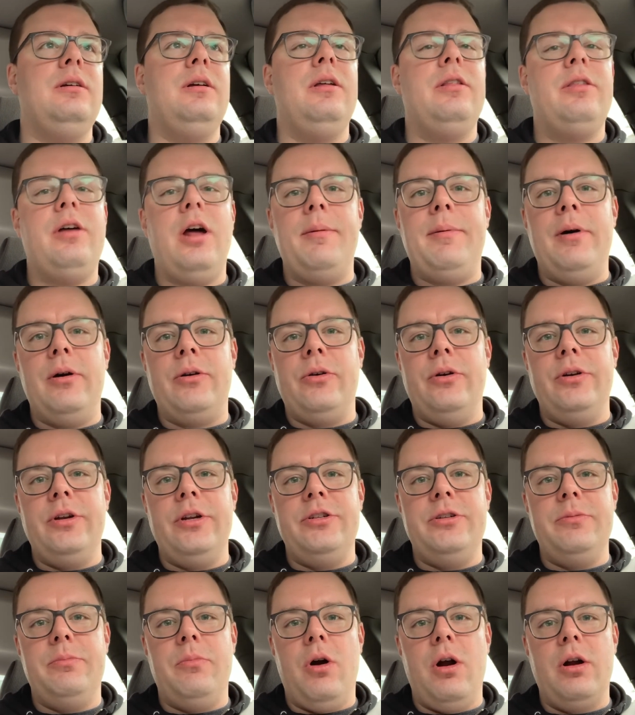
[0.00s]
Thought about going to
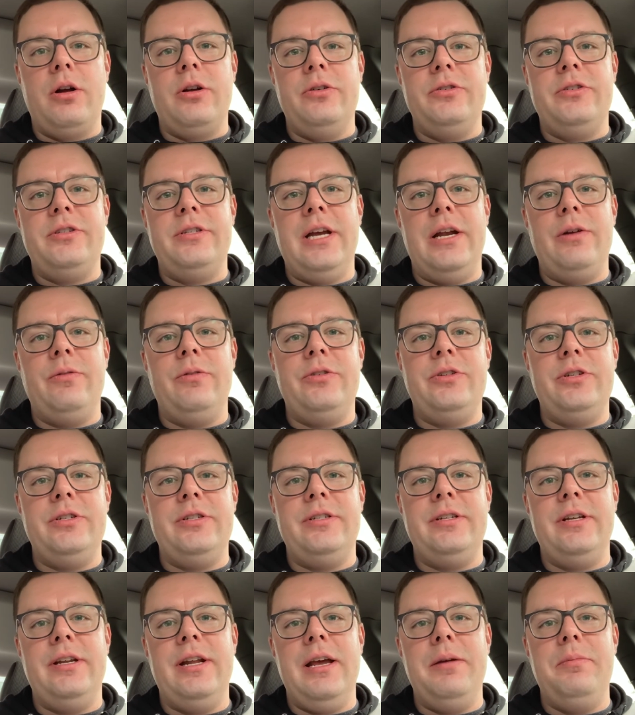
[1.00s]
DeMarco's Sandwiches
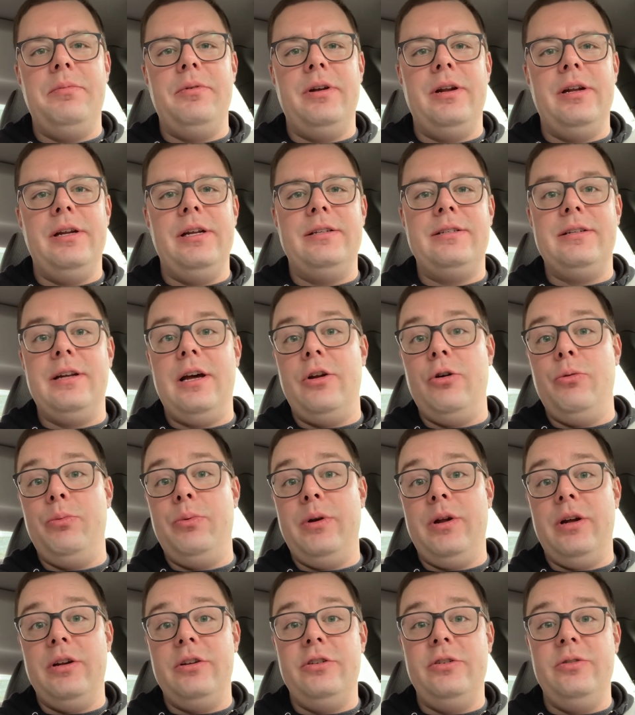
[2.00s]
today, but it's not
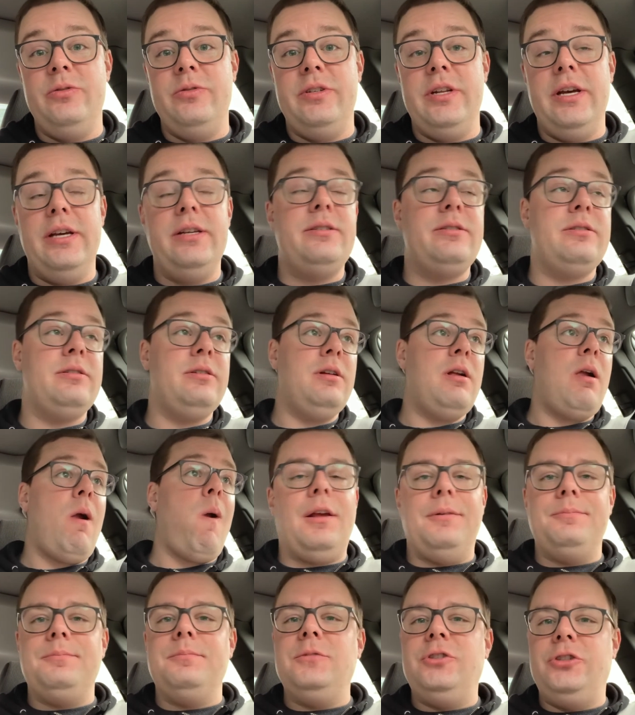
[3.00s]
open on Tuesdays.
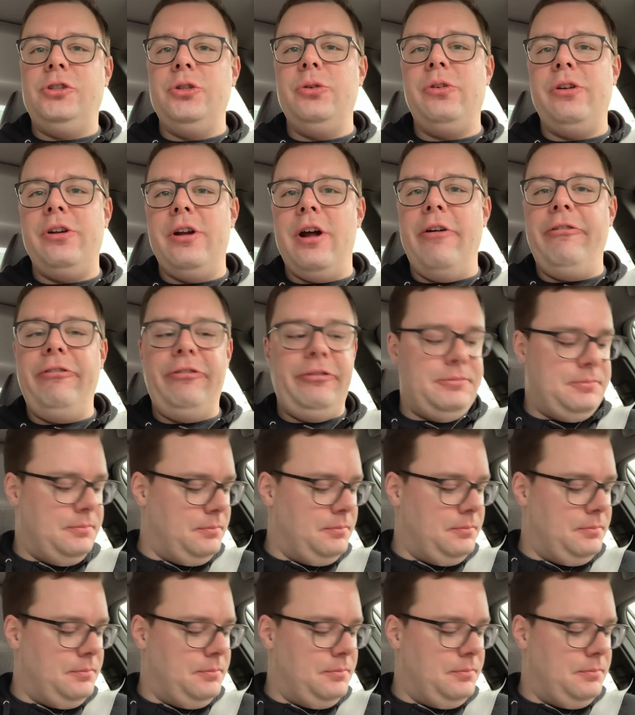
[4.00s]
Soon enough.